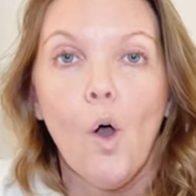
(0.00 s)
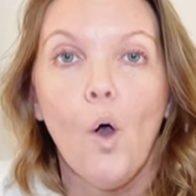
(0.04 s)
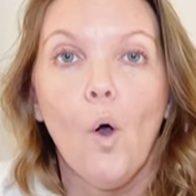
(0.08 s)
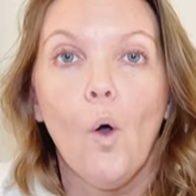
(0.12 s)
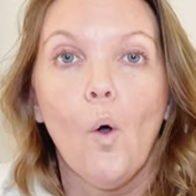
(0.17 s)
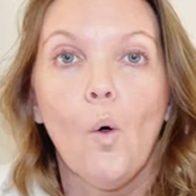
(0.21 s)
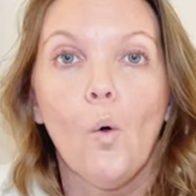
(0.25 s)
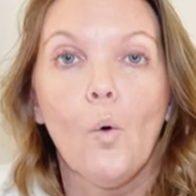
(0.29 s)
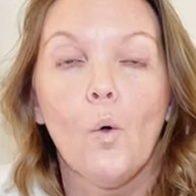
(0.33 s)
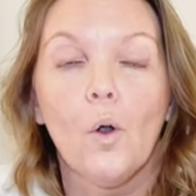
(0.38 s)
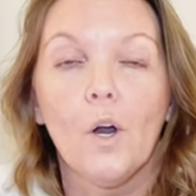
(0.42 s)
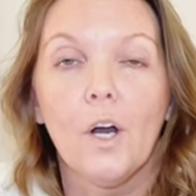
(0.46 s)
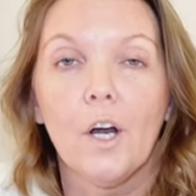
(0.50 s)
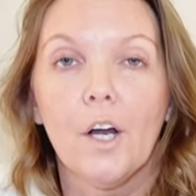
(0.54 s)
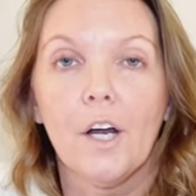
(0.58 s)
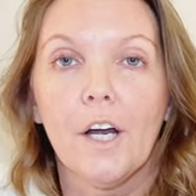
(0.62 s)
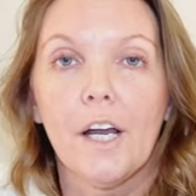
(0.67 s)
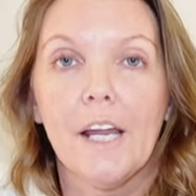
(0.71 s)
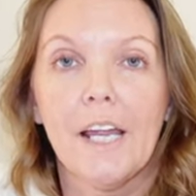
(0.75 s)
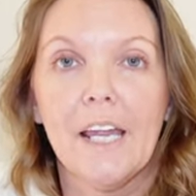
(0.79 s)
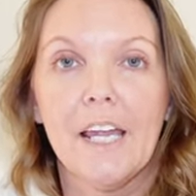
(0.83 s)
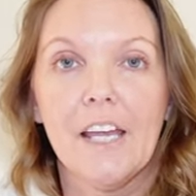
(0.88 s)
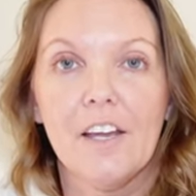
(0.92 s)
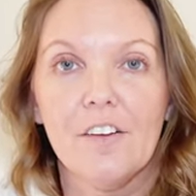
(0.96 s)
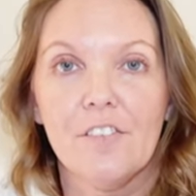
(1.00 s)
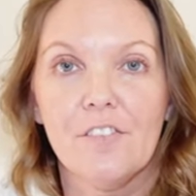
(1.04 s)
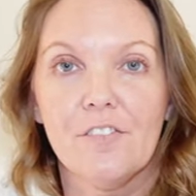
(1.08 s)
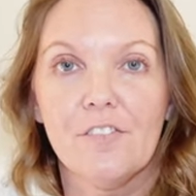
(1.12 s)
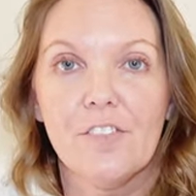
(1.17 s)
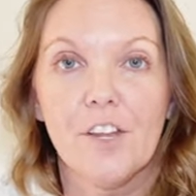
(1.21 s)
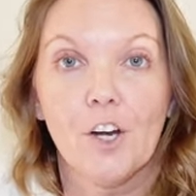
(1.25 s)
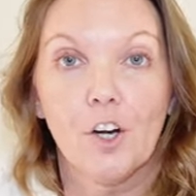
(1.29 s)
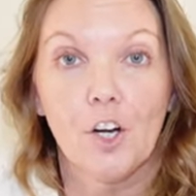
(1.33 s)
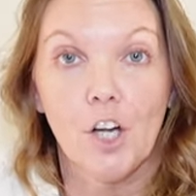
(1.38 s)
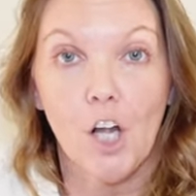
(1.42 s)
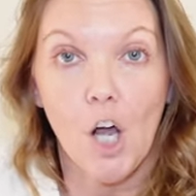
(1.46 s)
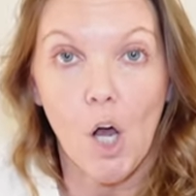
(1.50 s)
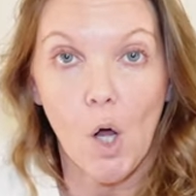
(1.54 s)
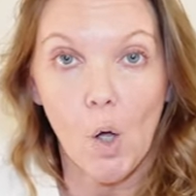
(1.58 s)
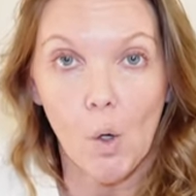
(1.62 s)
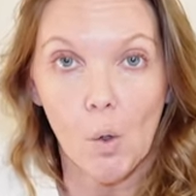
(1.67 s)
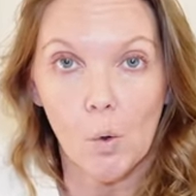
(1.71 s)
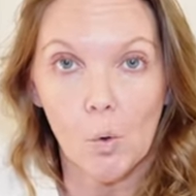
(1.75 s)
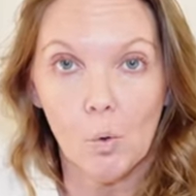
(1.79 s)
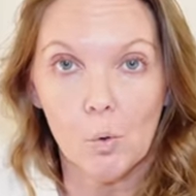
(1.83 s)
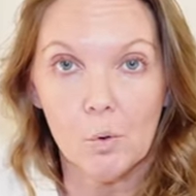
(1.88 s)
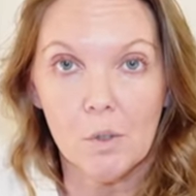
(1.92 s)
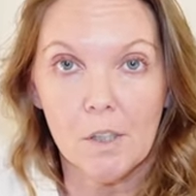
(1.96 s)
or if they're
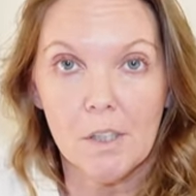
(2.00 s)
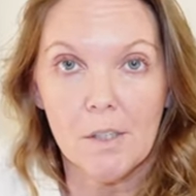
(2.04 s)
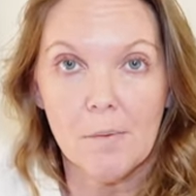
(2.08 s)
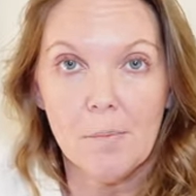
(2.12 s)
cold.